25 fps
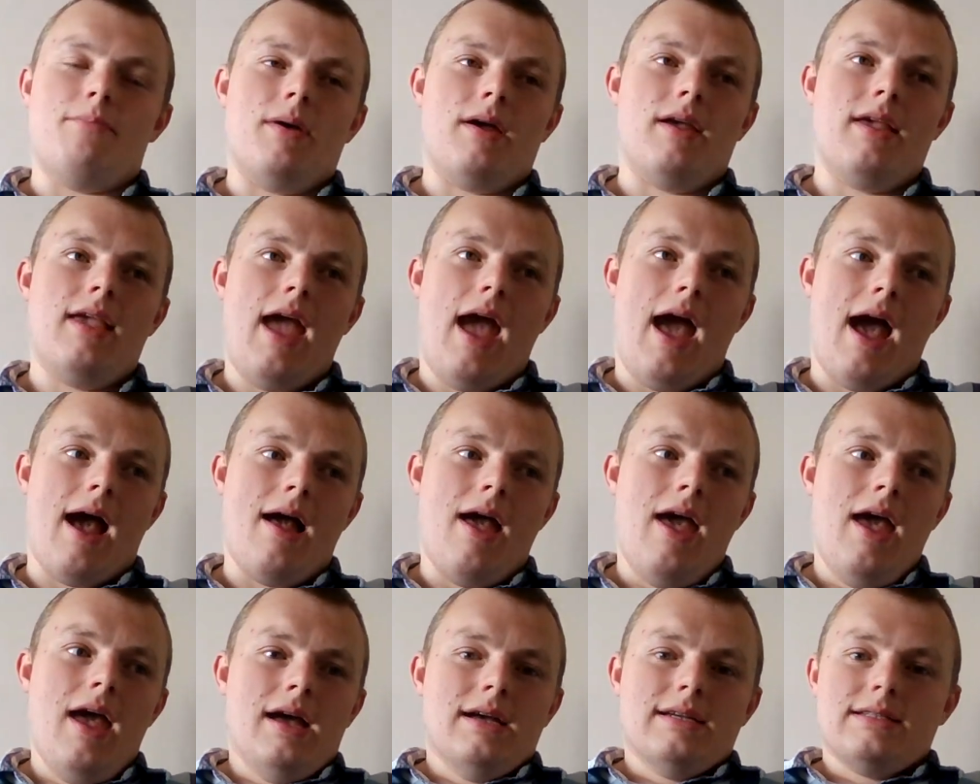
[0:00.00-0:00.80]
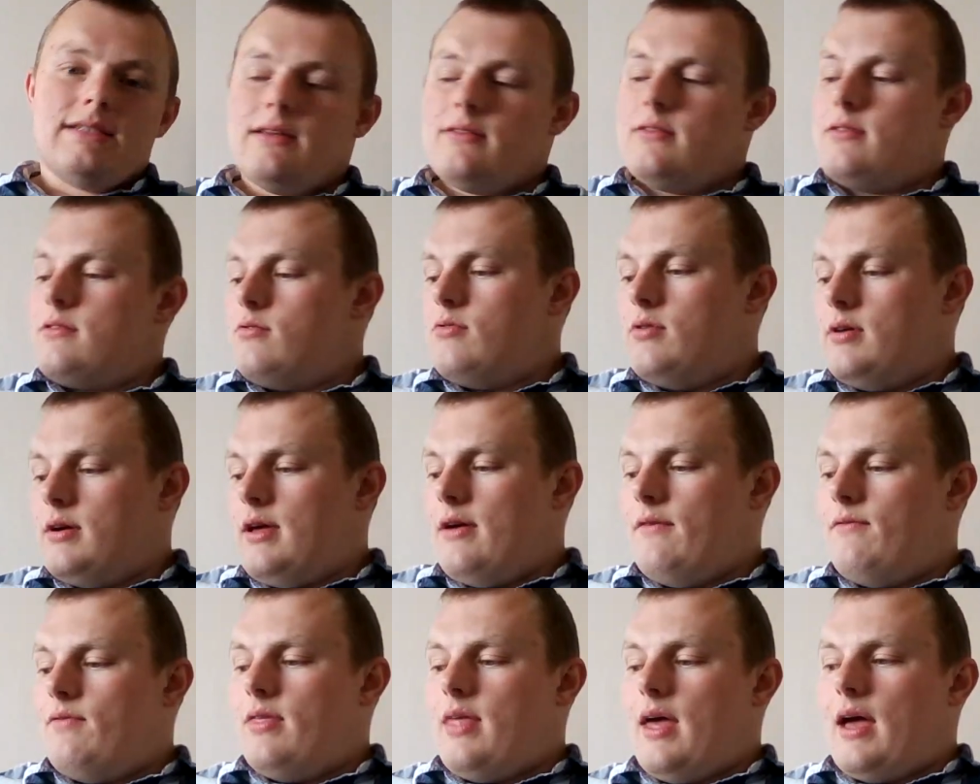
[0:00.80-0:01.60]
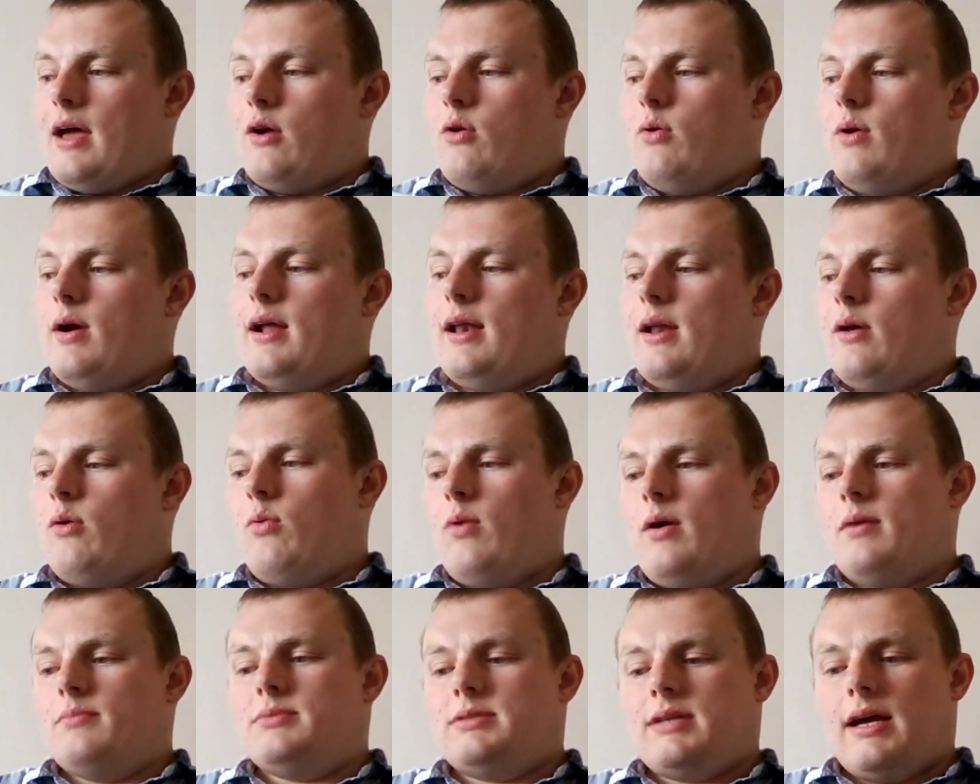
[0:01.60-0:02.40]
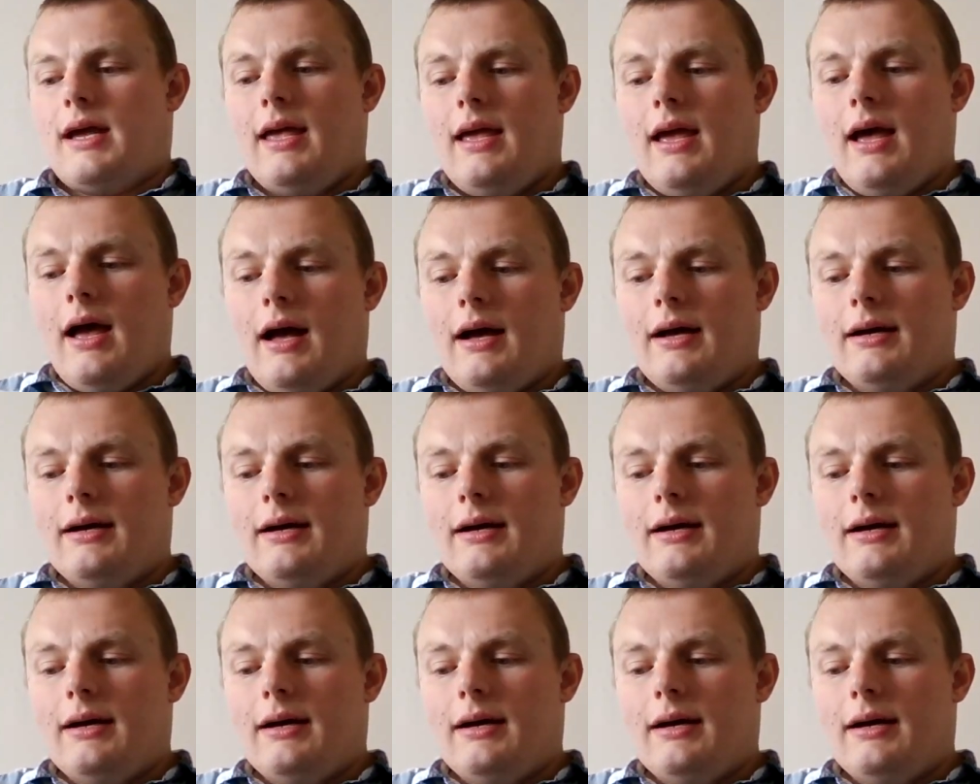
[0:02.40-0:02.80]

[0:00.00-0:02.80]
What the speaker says: But yeah, so I thought I'd give you that quick little update.